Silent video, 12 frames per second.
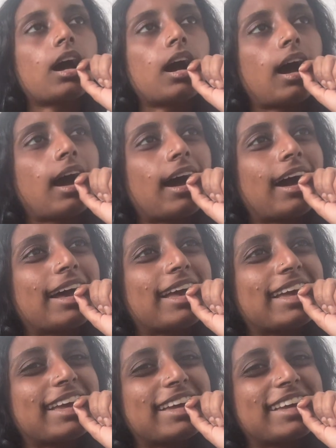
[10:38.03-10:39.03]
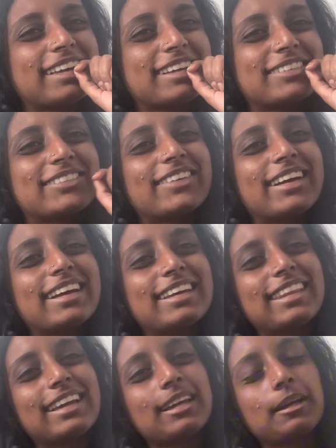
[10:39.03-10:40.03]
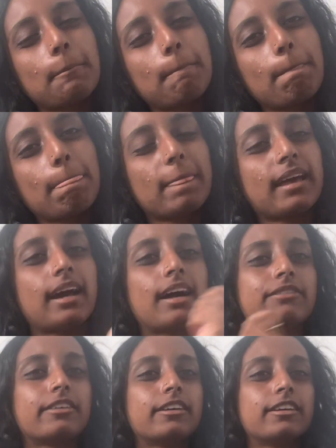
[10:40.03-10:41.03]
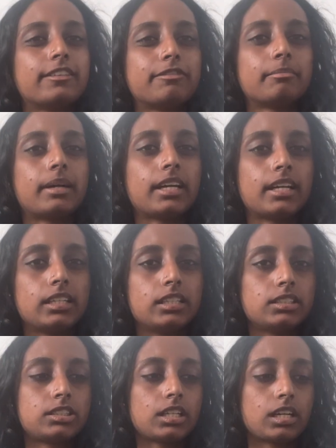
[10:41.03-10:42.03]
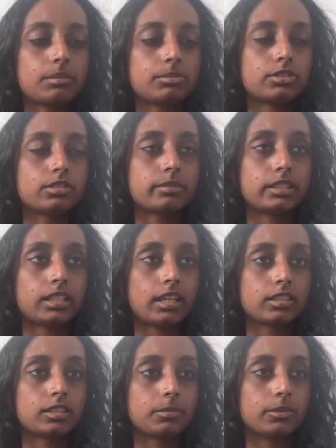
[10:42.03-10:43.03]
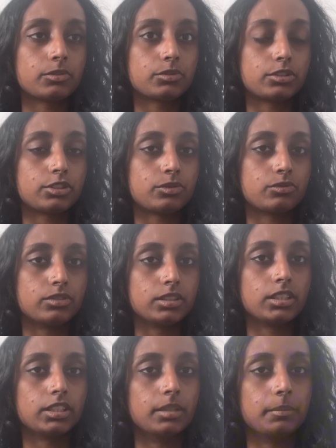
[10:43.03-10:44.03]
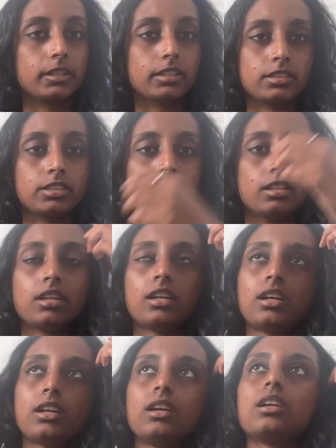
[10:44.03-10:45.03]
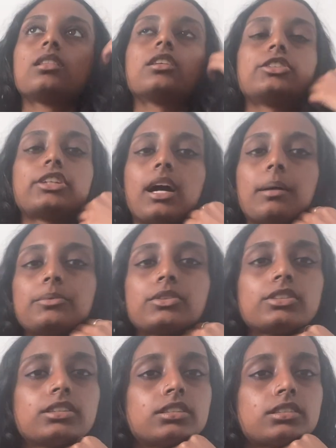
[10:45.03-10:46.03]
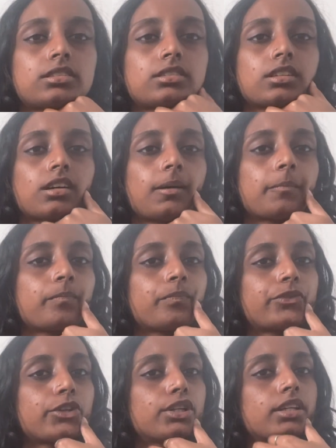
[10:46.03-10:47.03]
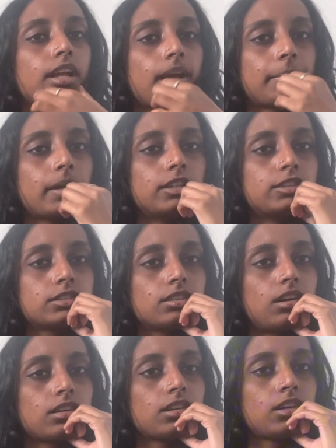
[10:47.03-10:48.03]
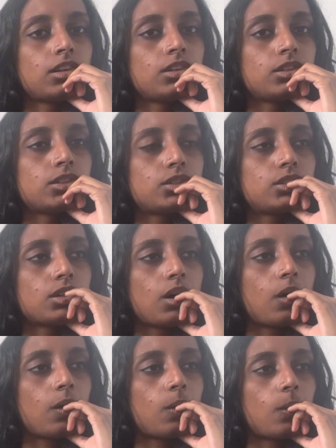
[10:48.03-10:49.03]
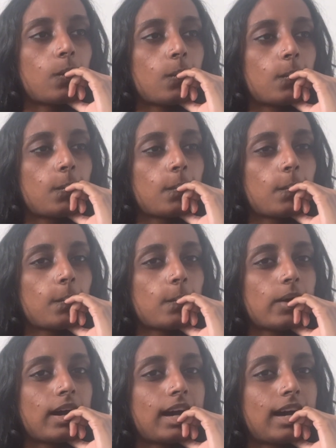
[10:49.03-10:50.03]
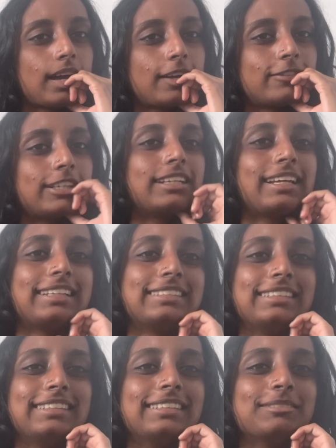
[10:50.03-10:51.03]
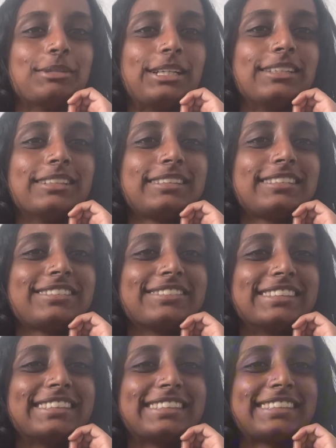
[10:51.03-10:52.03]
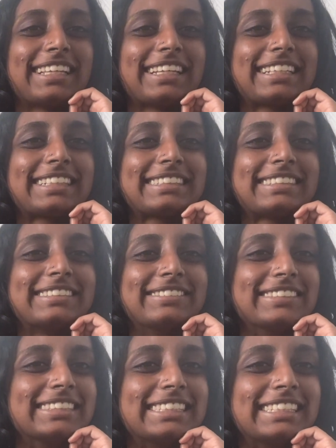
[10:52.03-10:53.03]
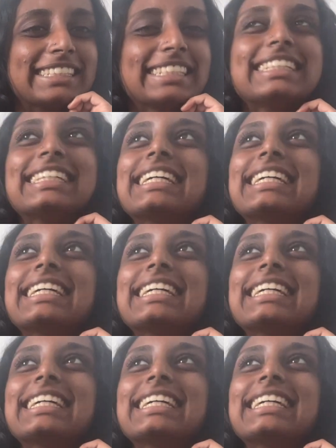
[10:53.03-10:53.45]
I read like half of my chapter in my textbook, which is really good because the chapter is 39 pages long. So I read 18 pages, which is like really good.